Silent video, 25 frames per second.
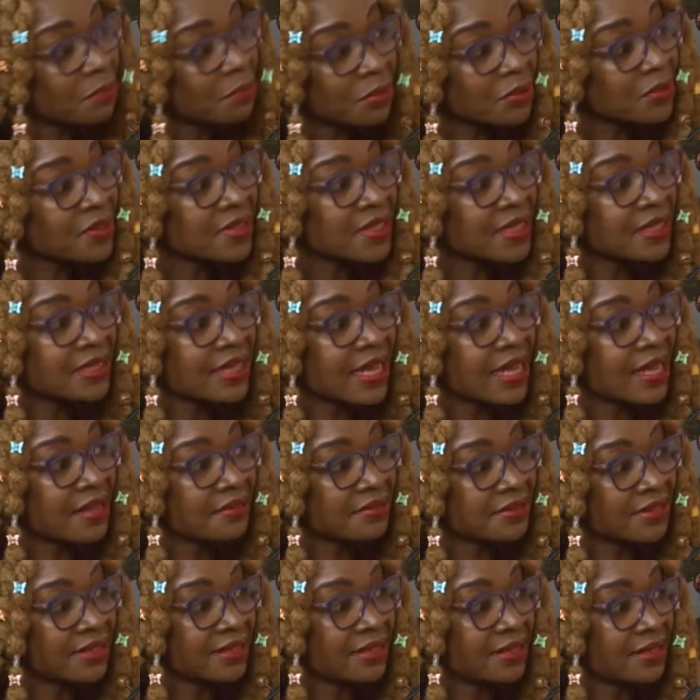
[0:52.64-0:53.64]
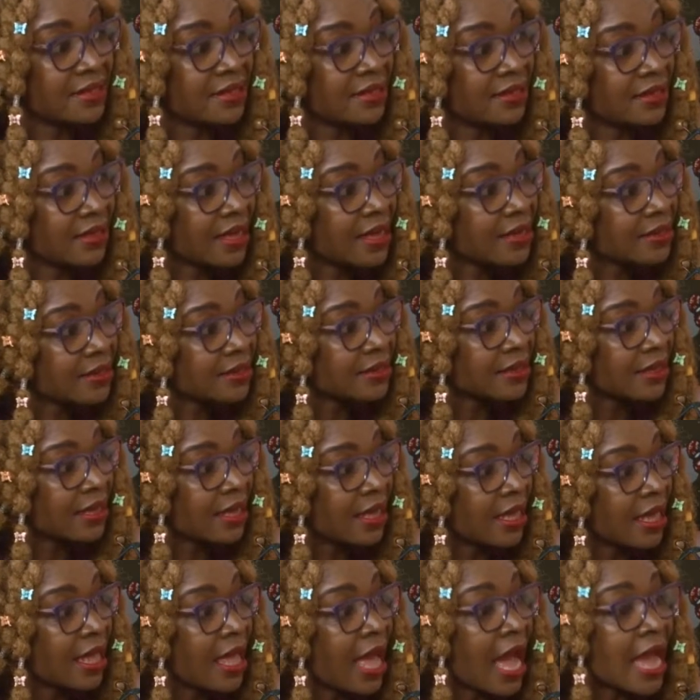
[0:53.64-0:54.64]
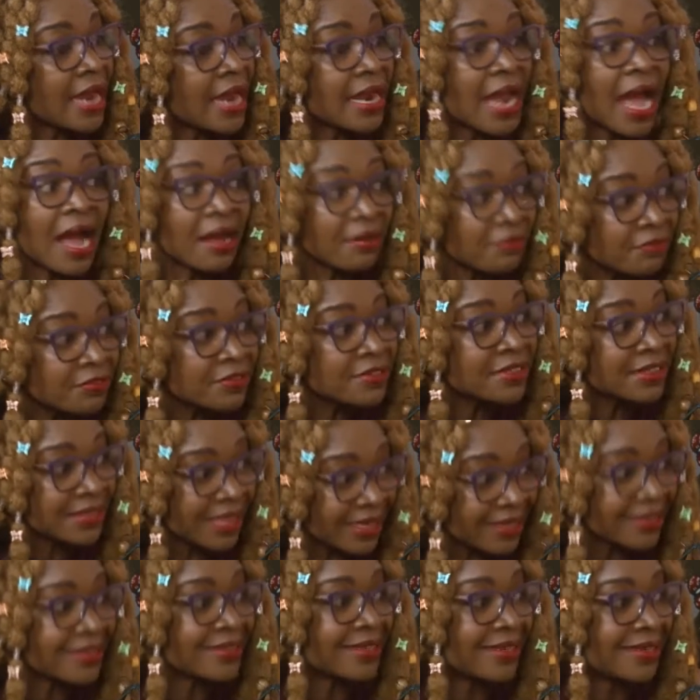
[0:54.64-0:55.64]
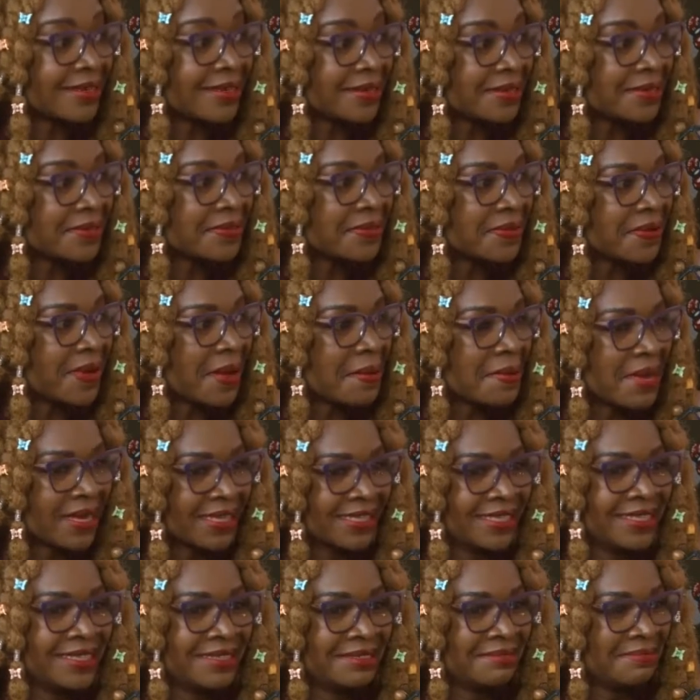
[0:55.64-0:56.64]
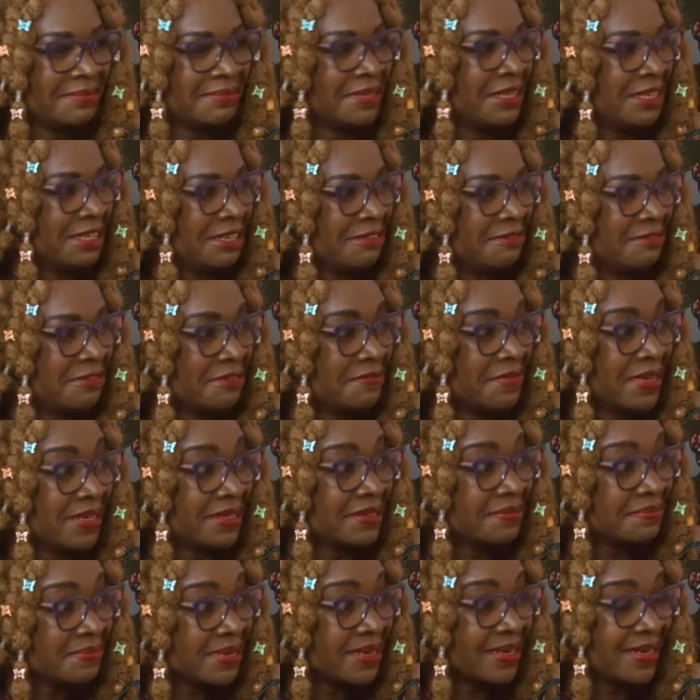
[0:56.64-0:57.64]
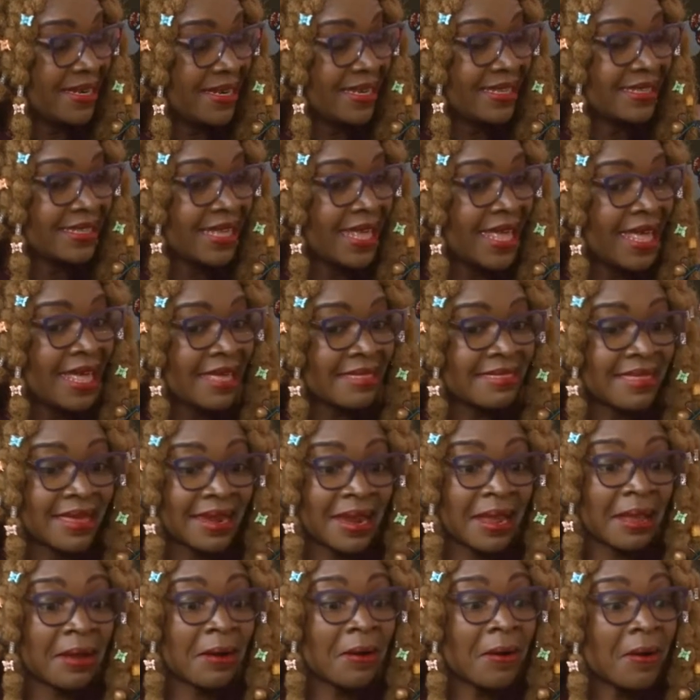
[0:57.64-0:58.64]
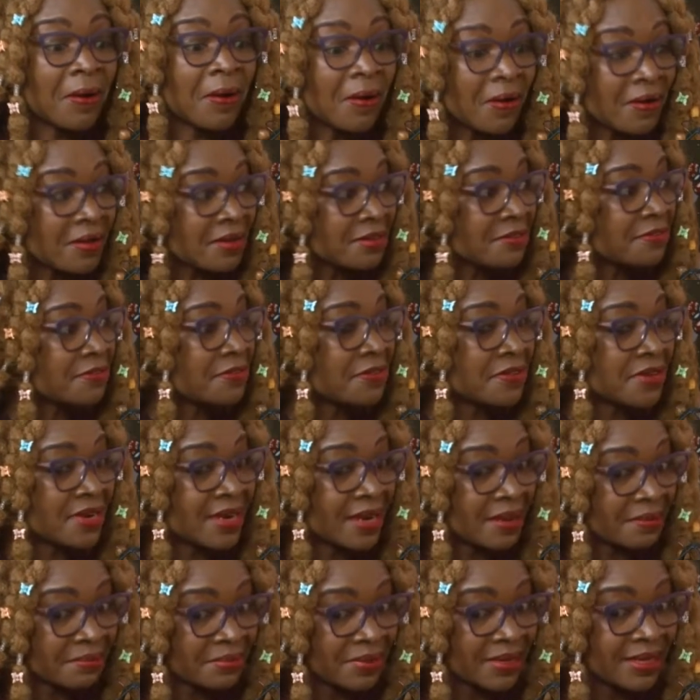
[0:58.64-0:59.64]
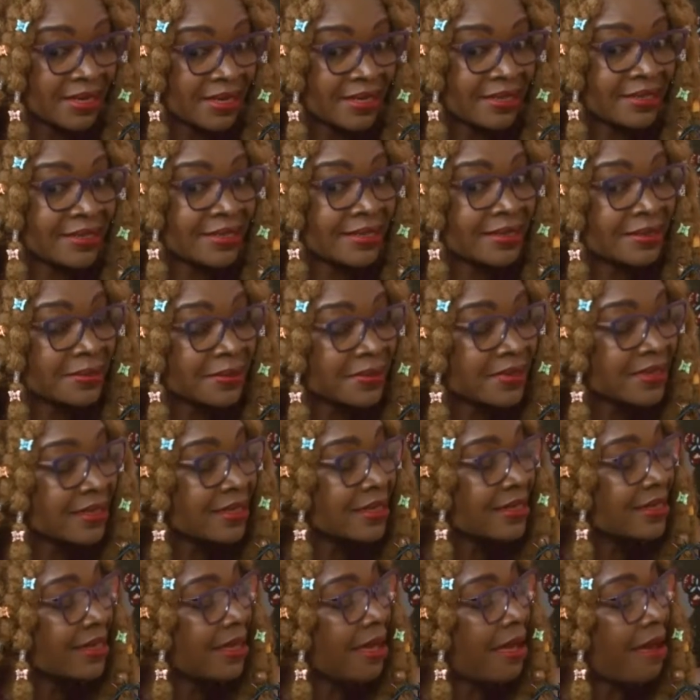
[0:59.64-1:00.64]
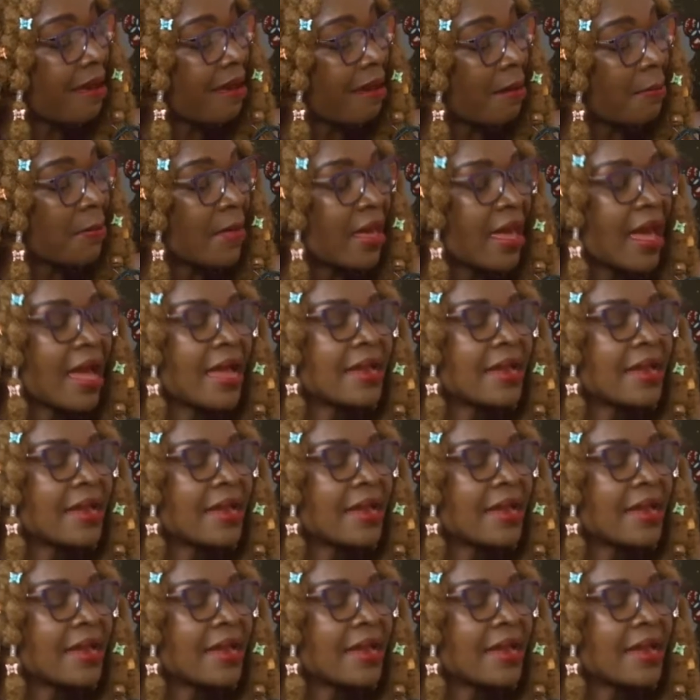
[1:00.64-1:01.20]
responses I have seen in this country. And I've tested it, so I'm actually speaking from experience that I called for an ambulance using their app,